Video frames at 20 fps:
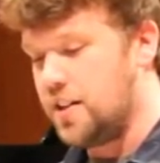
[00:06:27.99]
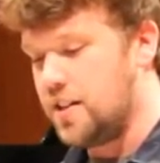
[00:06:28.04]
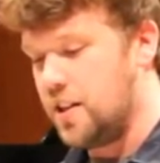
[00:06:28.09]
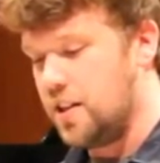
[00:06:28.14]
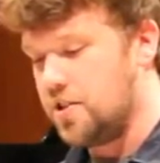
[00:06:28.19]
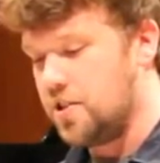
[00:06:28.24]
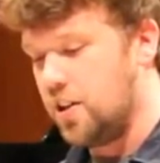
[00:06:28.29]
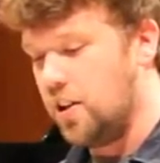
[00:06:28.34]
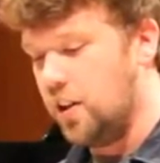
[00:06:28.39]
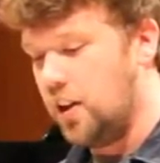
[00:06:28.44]
It
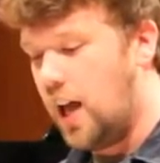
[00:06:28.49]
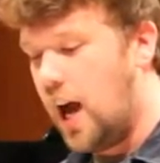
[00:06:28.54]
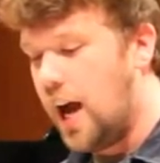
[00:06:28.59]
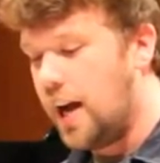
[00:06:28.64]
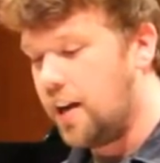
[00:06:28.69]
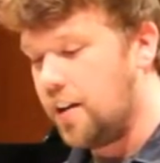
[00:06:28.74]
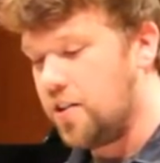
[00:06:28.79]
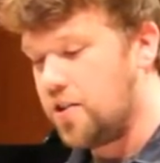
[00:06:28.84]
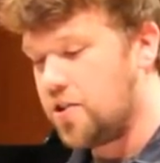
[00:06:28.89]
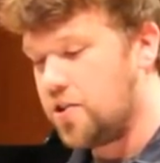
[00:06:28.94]
says,
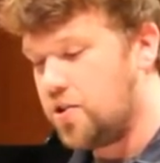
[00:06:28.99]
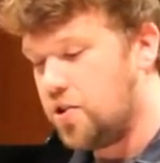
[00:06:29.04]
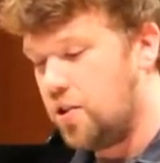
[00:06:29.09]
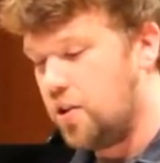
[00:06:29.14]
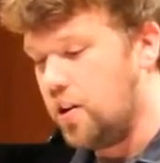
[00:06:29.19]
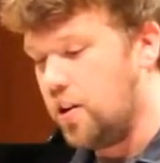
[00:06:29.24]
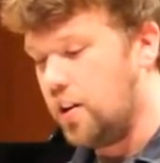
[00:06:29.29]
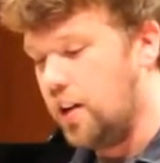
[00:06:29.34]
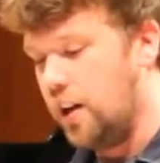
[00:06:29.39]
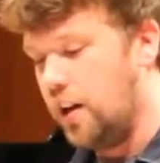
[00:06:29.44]
Goliath
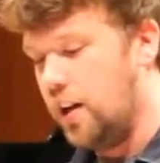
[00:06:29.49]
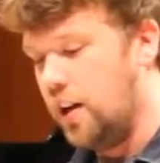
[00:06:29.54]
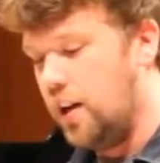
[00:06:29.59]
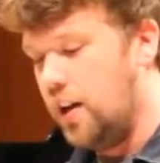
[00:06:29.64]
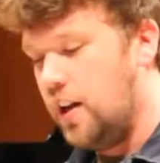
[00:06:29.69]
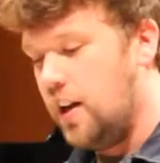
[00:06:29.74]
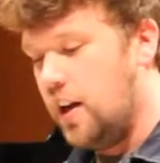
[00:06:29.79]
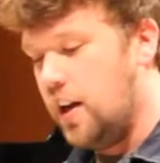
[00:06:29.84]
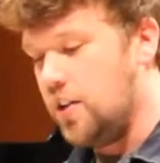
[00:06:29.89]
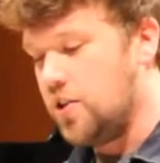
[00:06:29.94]
stood
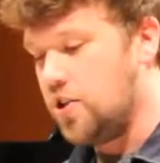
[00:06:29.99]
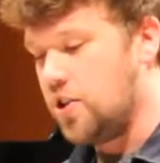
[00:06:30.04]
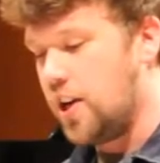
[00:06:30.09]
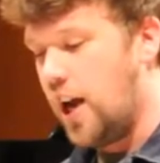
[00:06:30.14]
and